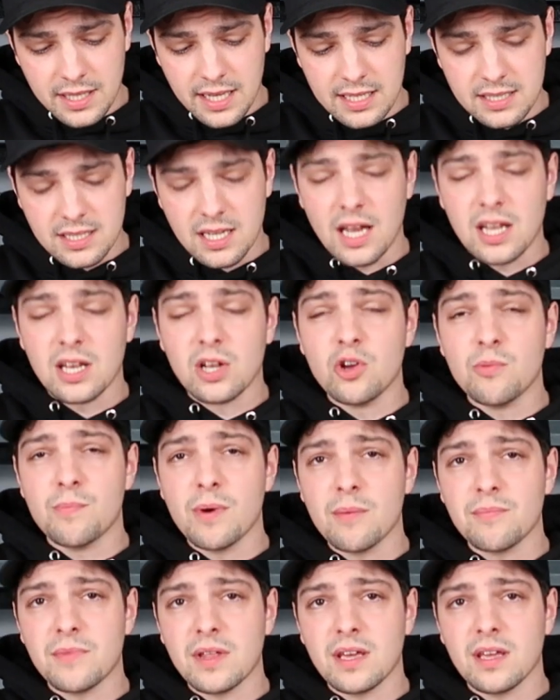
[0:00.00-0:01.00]
is lube
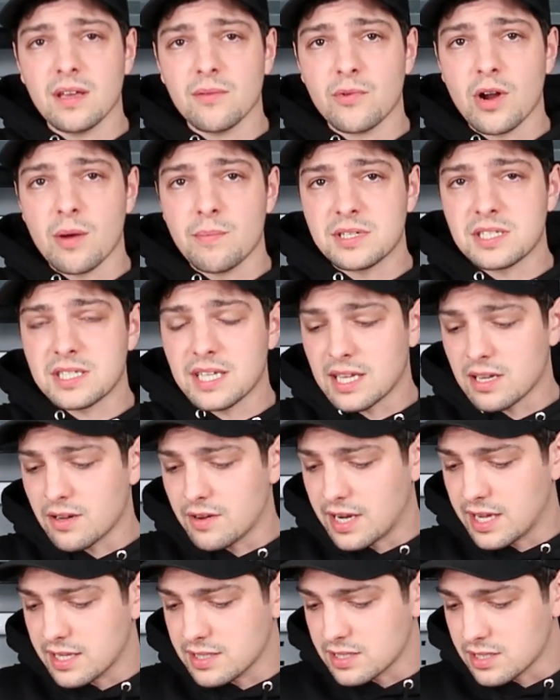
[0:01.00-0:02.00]
up the rubber seal on
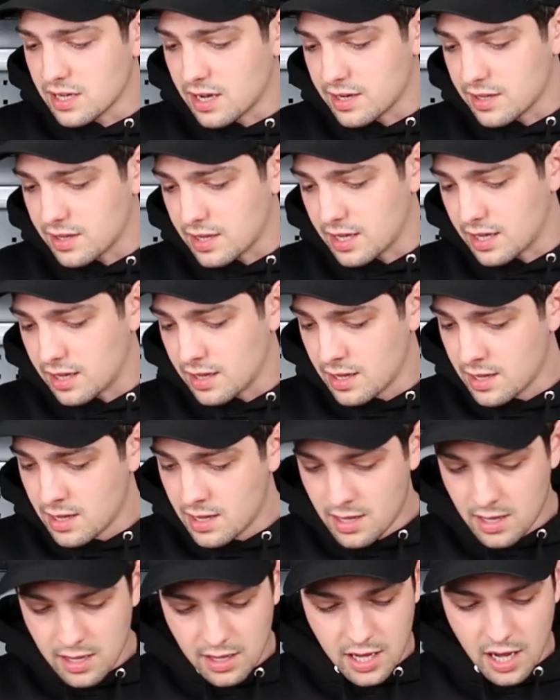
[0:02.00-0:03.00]
the inside of the
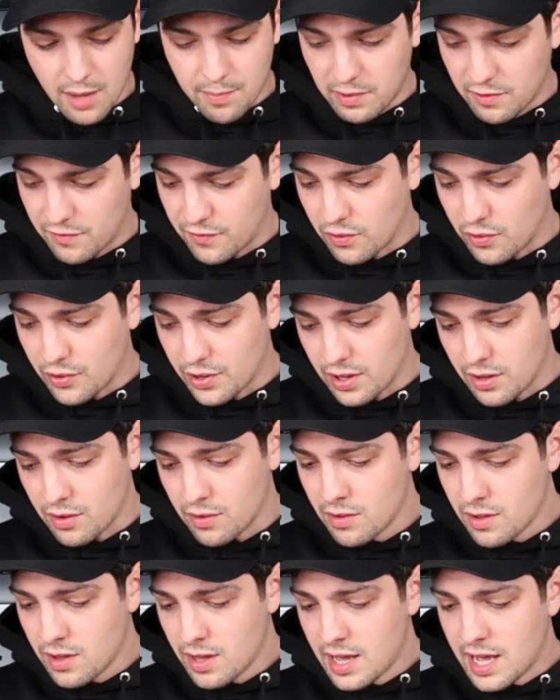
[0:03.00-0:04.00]
coupler for
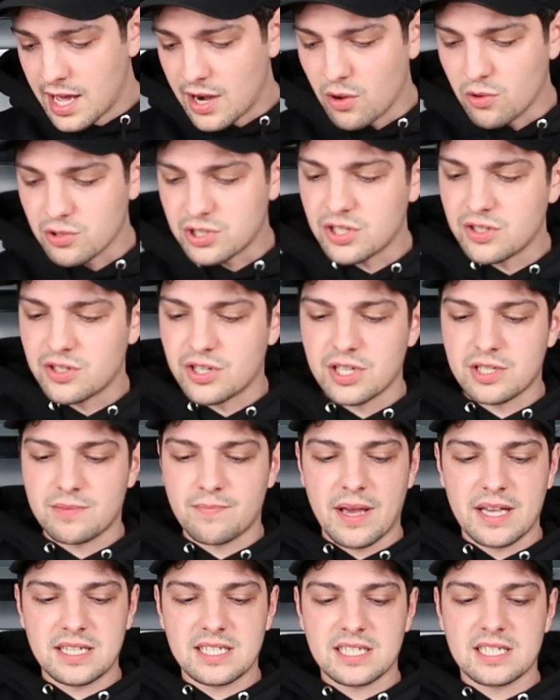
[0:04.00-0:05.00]
you, and it also just
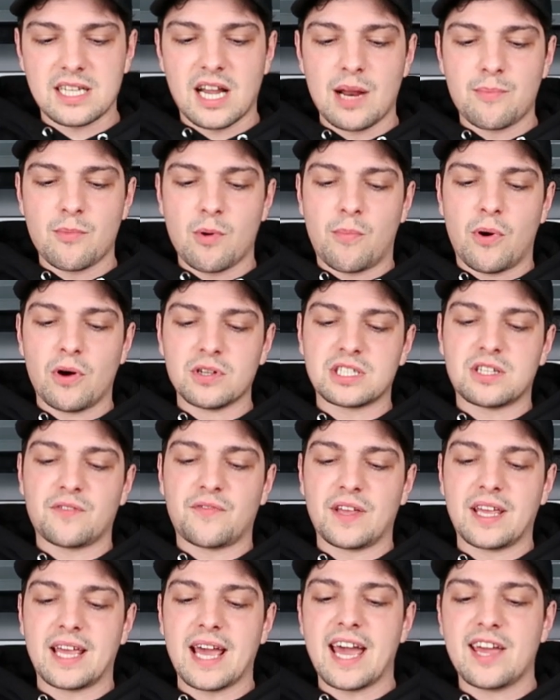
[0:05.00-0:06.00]
makes a slightly more positive
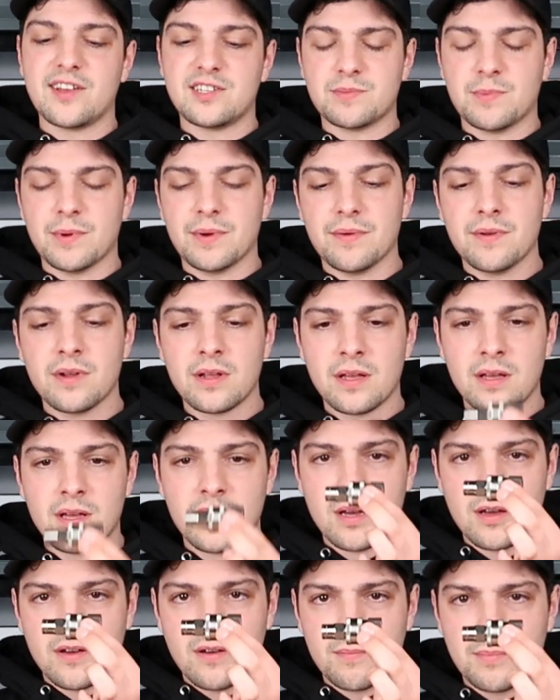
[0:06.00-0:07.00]
engagement
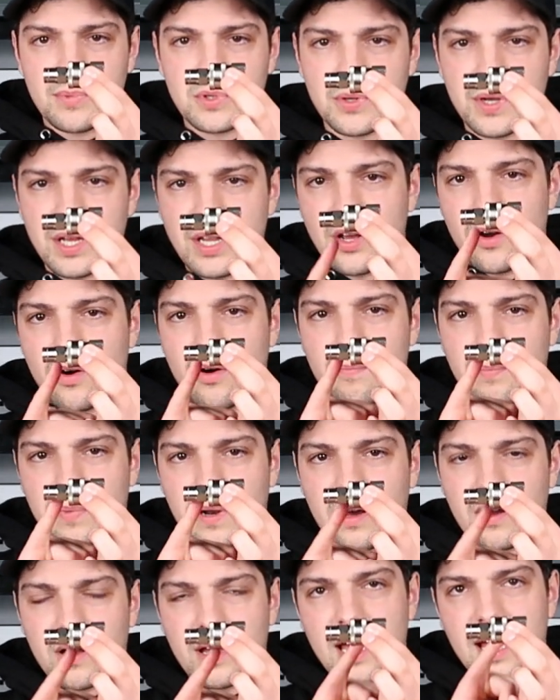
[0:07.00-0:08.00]
between your
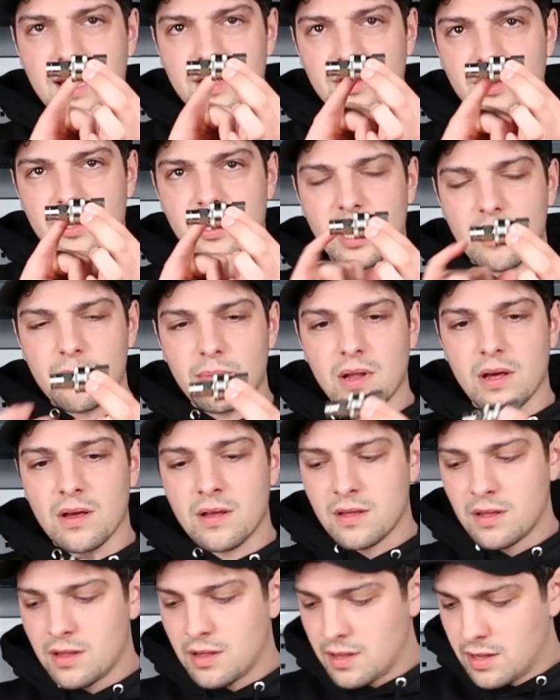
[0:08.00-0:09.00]
plug and your coupler.
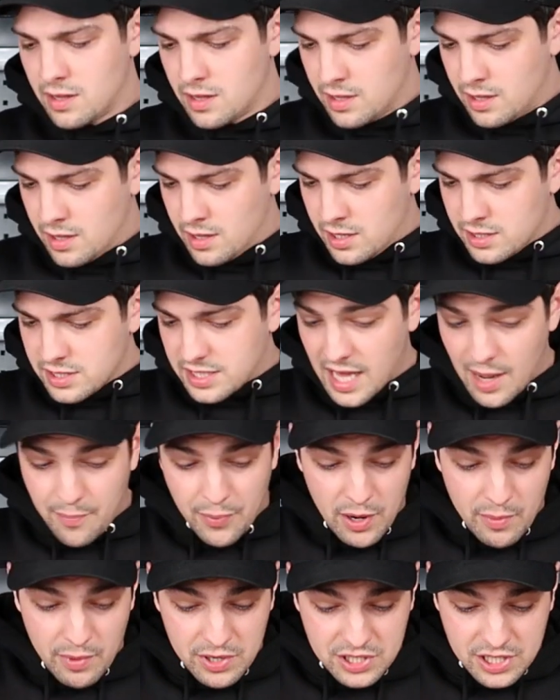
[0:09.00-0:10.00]
So that
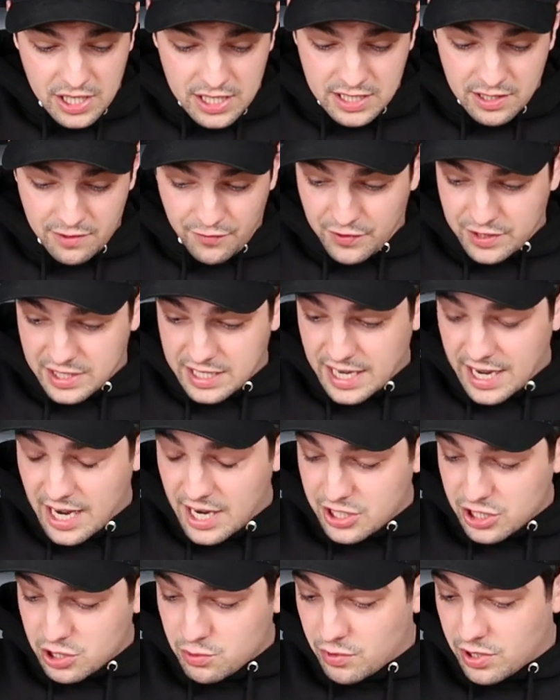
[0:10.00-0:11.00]
pretty much does it for today.
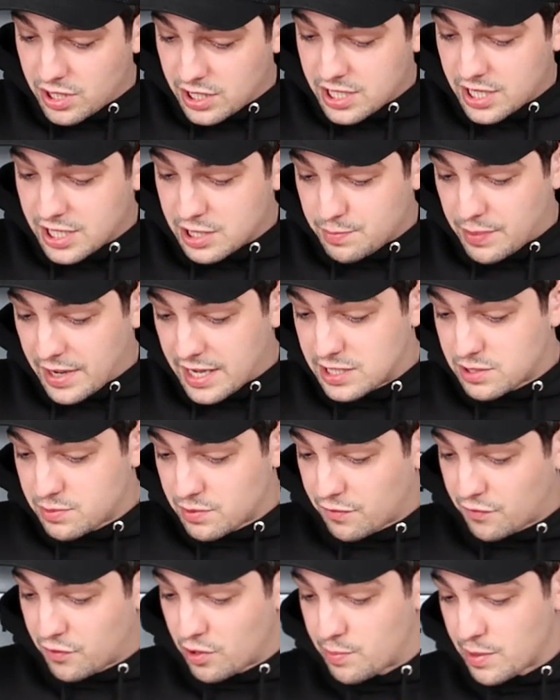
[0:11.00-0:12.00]
I just wanted to touch base
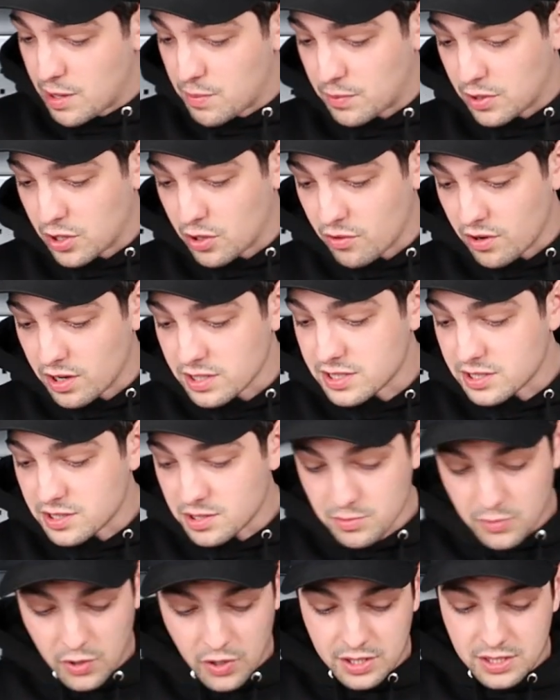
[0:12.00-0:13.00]
with a few people who were asking
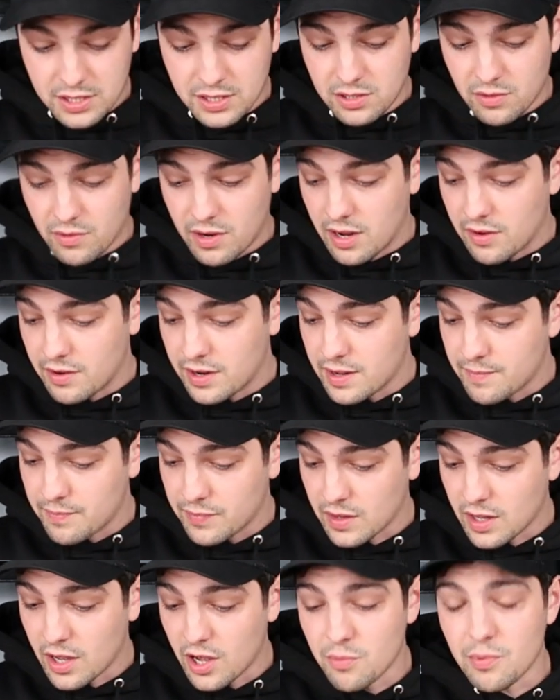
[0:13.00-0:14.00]
some questions around it.
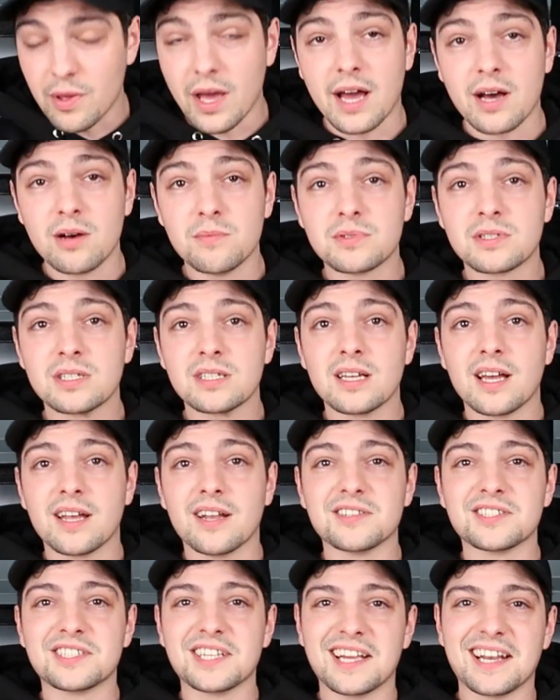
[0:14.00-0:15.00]
I hope it helps, and
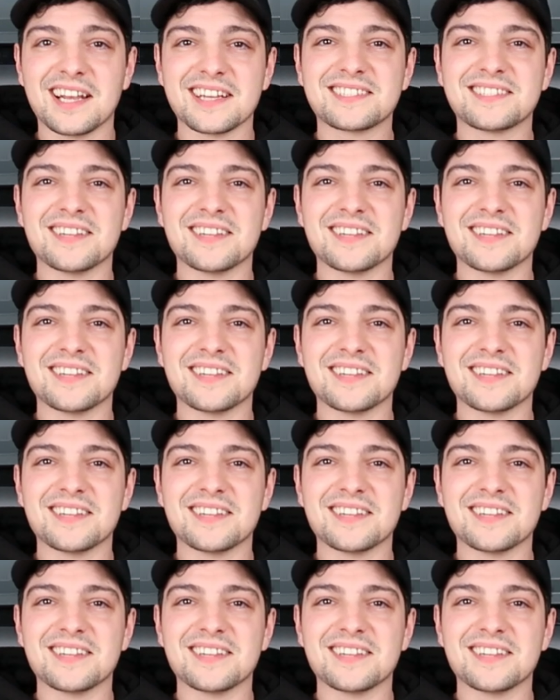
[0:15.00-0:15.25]
I'll see you next